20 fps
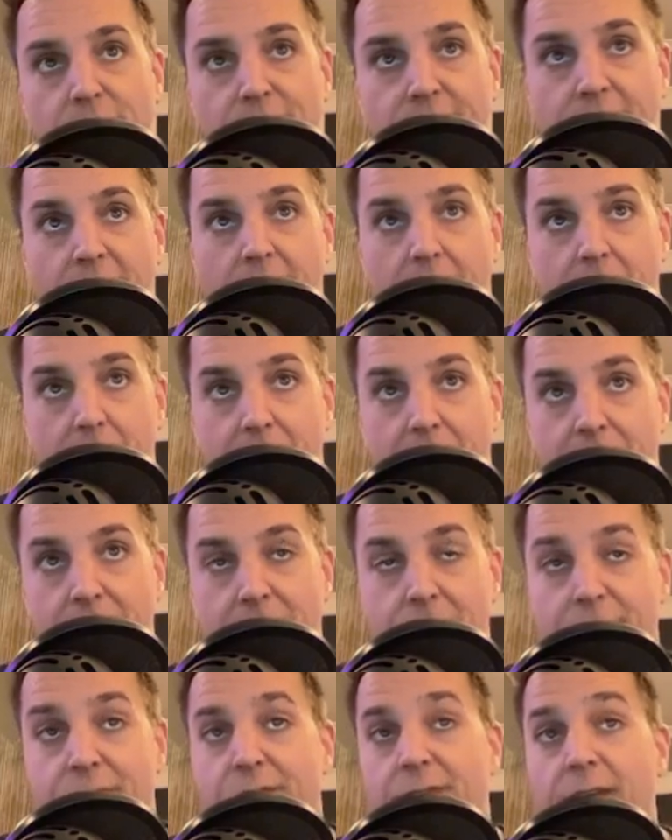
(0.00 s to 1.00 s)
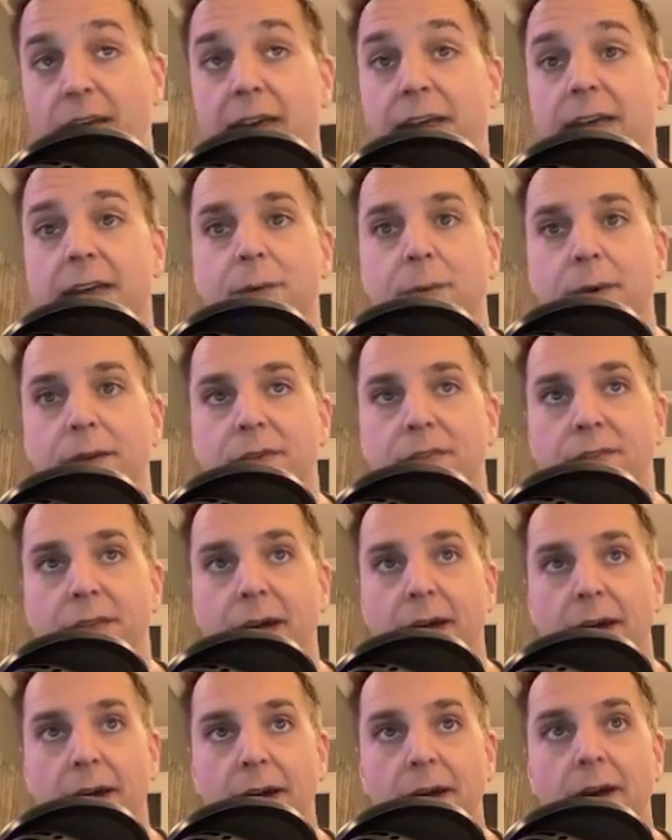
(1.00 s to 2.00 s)
time and just take it when it's
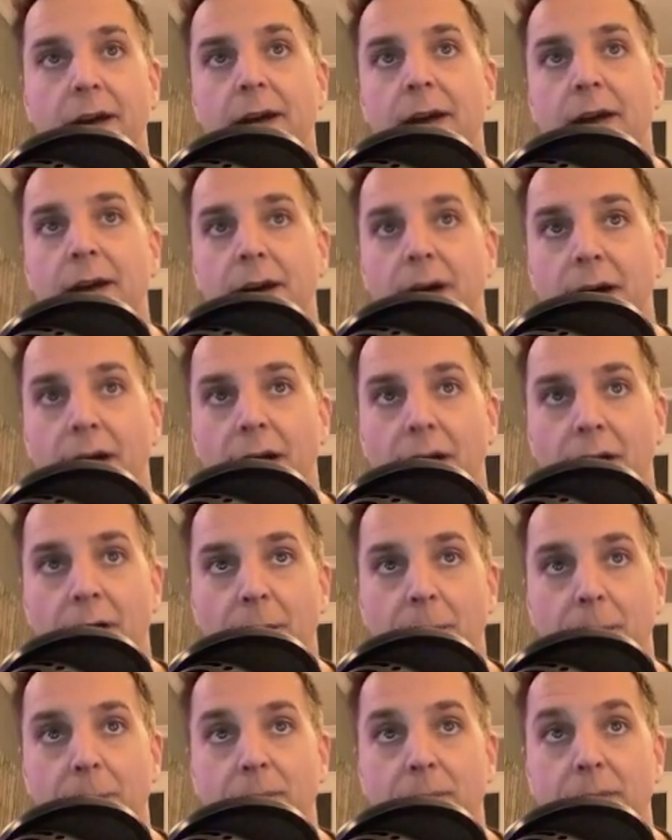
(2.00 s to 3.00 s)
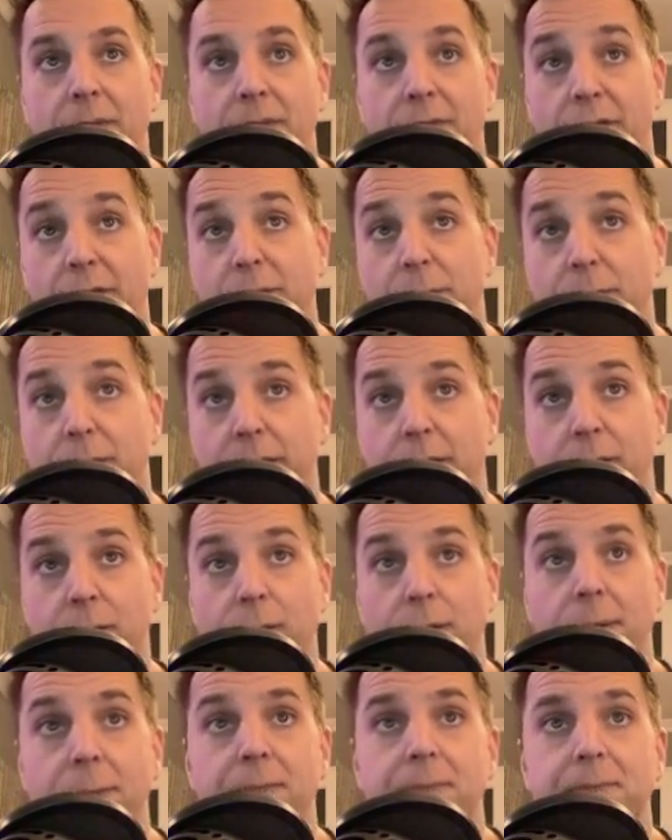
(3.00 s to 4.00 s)
there. So it's pretty cool.